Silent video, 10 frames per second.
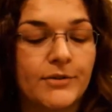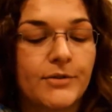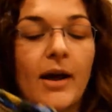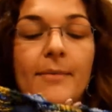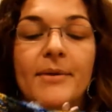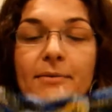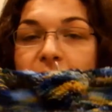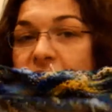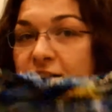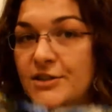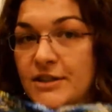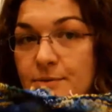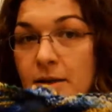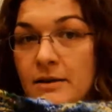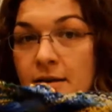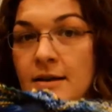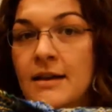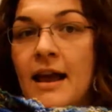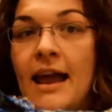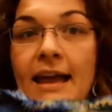So I'm going to finish this one
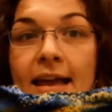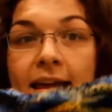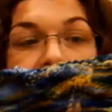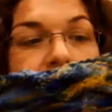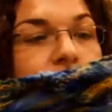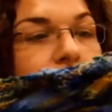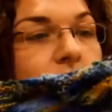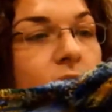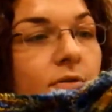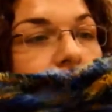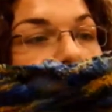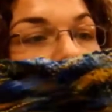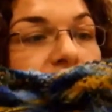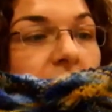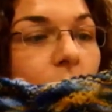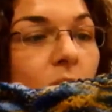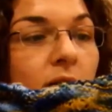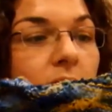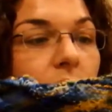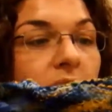and do a second
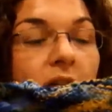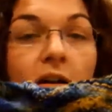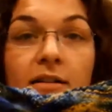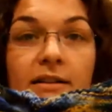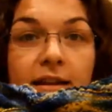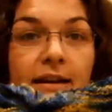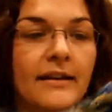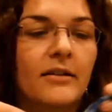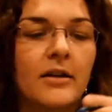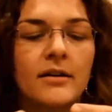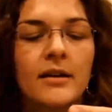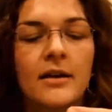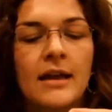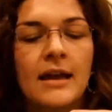one with y'all in the knit along